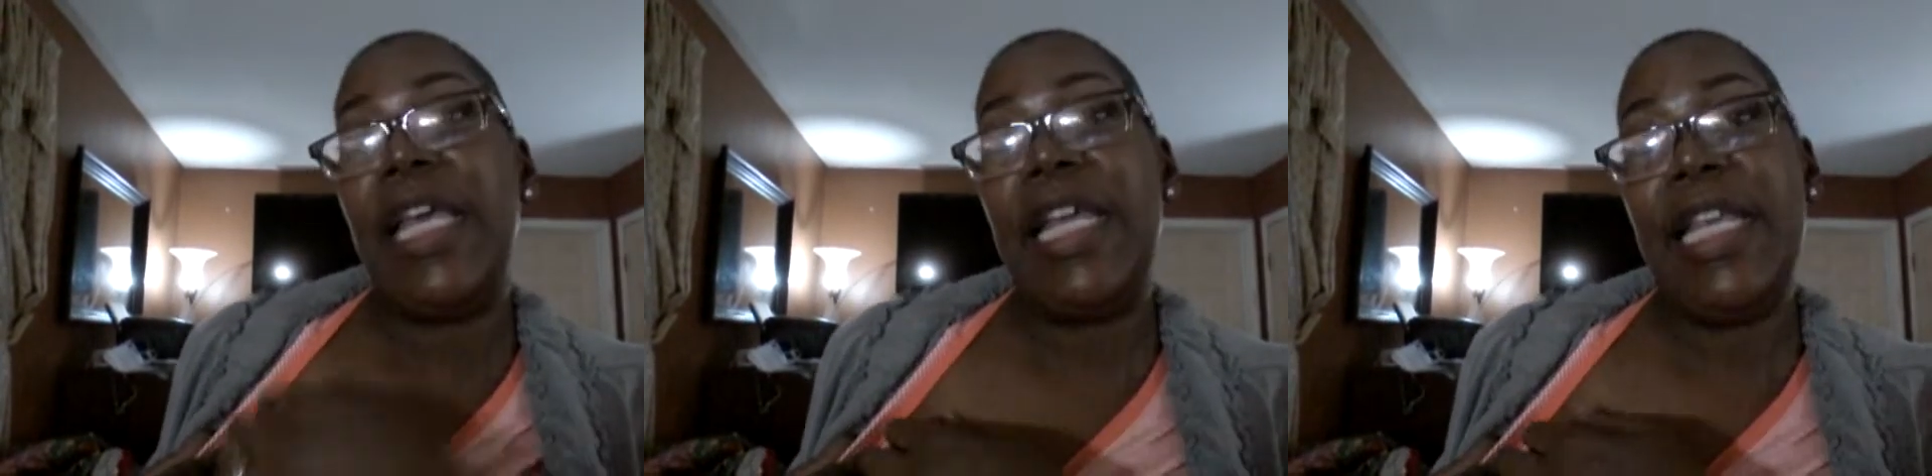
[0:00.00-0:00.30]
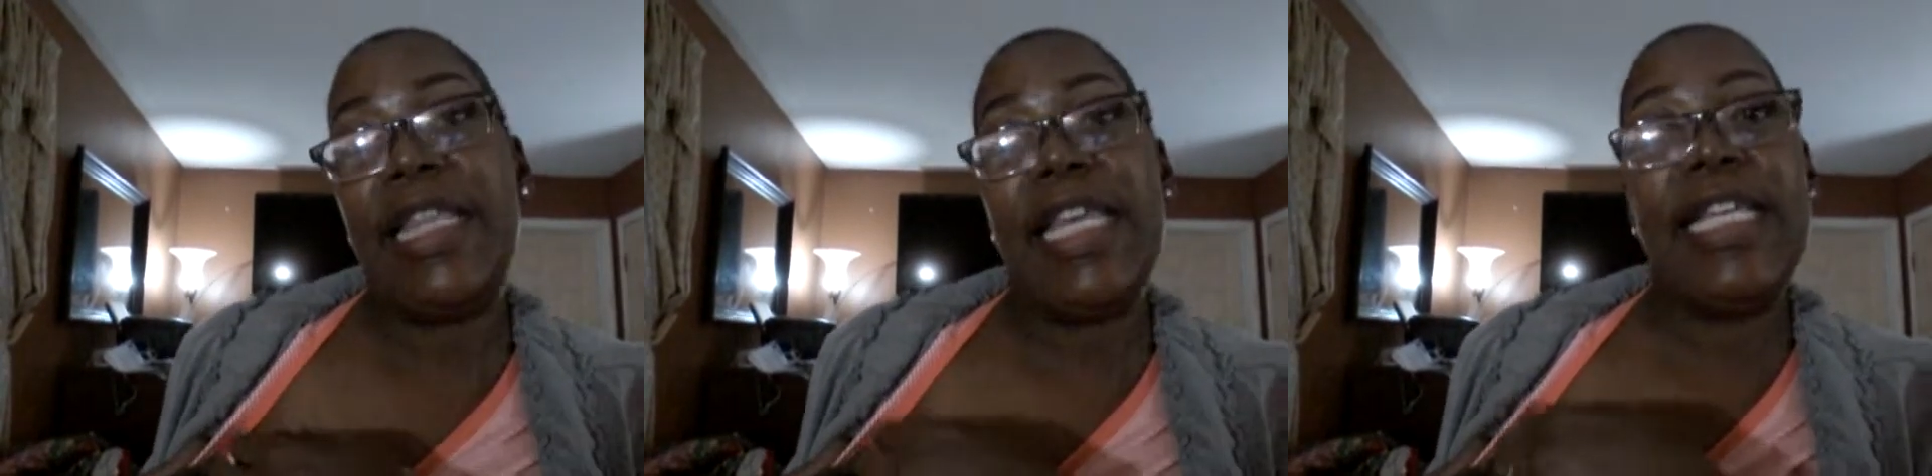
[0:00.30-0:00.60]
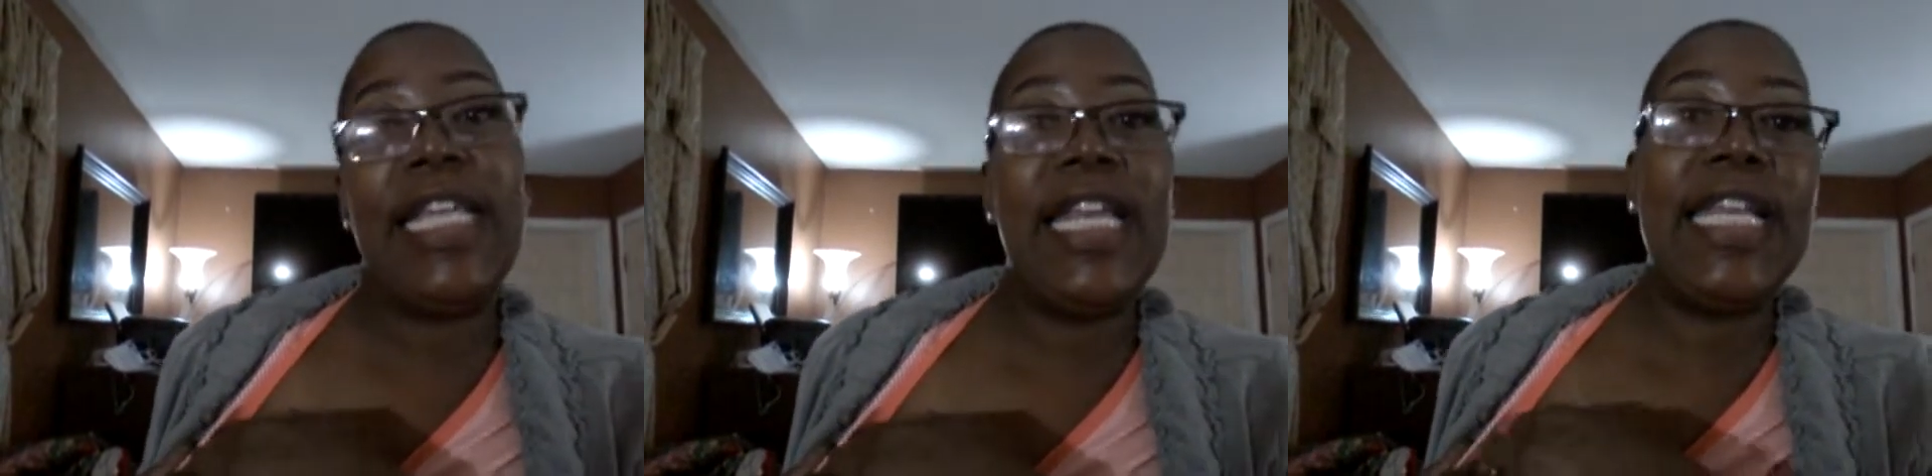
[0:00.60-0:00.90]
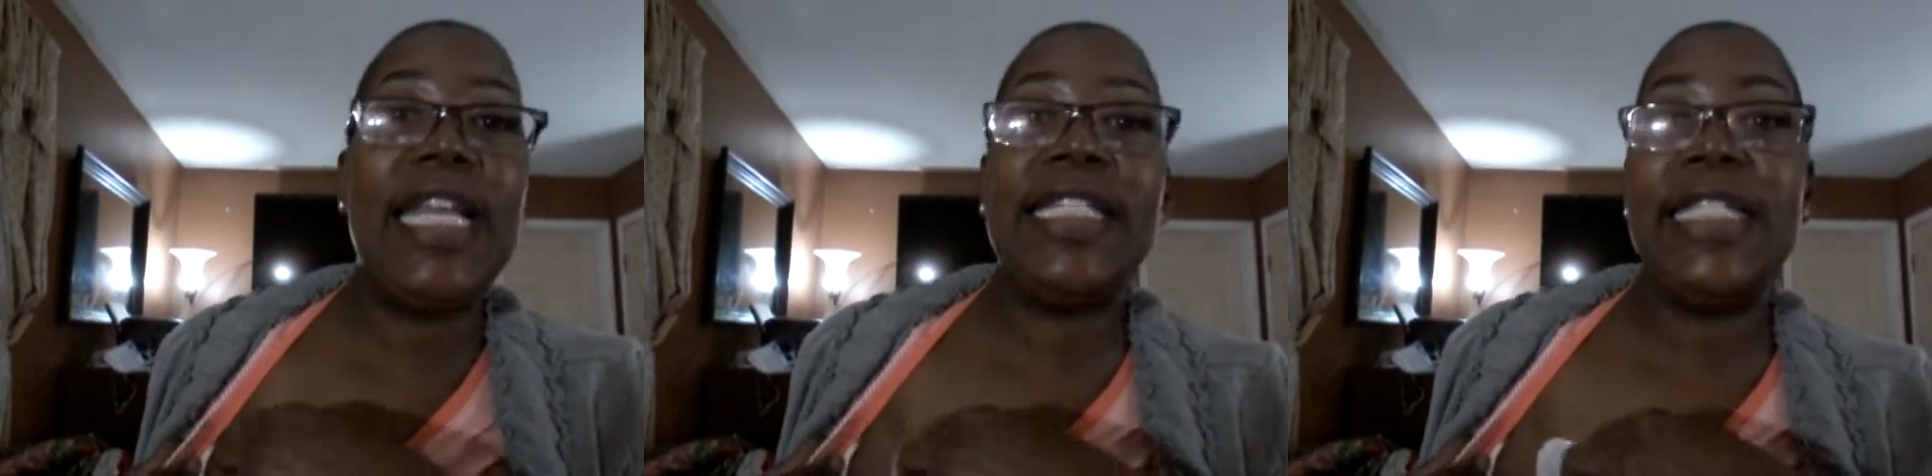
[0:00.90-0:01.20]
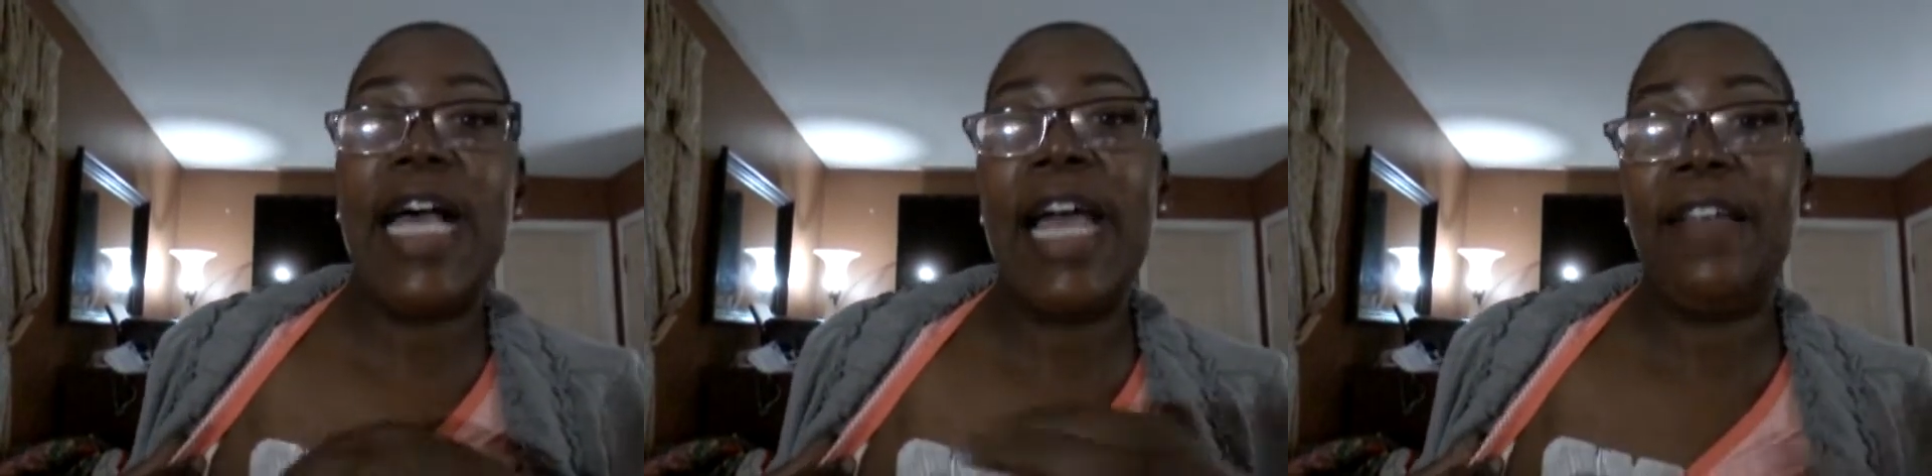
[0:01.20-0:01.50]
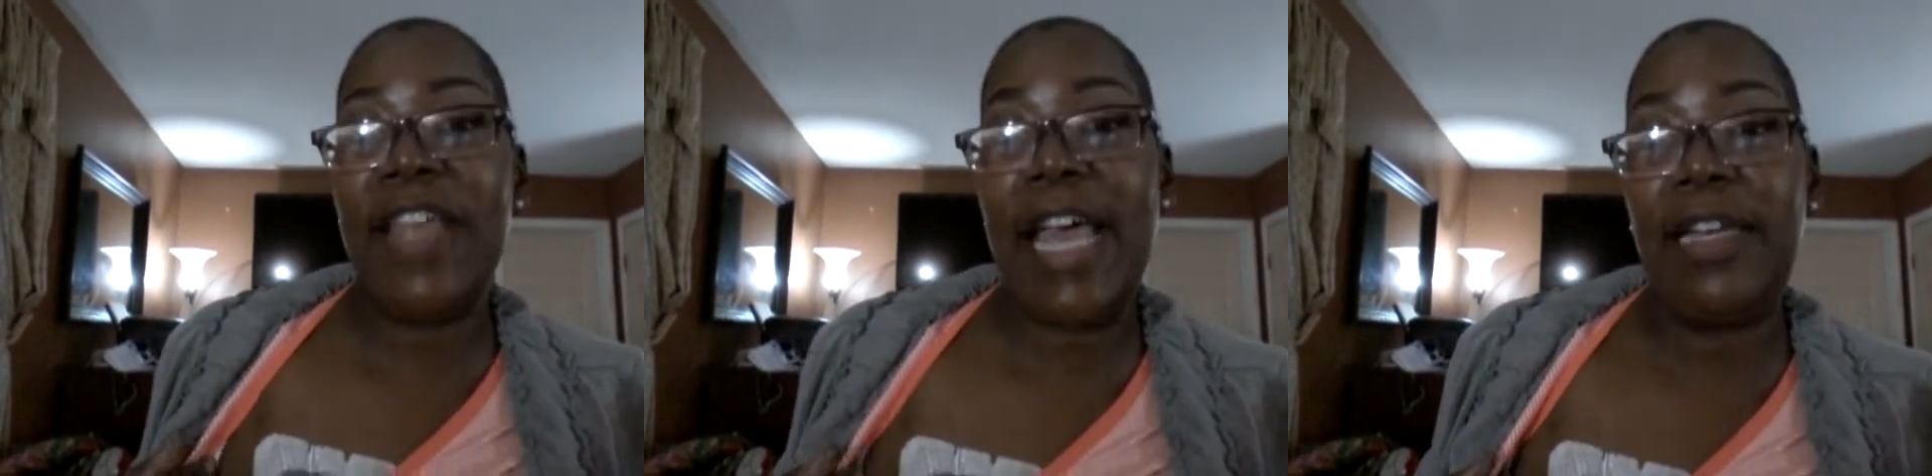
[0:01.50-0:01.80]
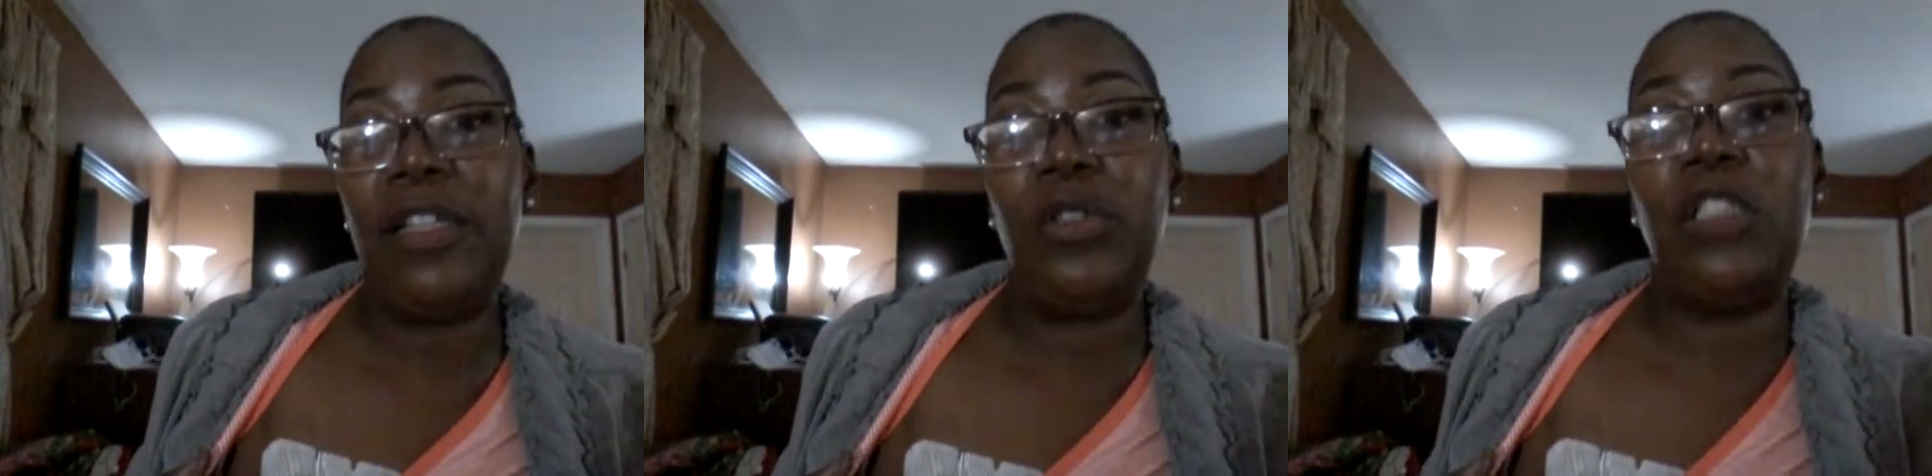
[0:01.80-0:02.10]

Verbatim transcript: anything getting inside of that little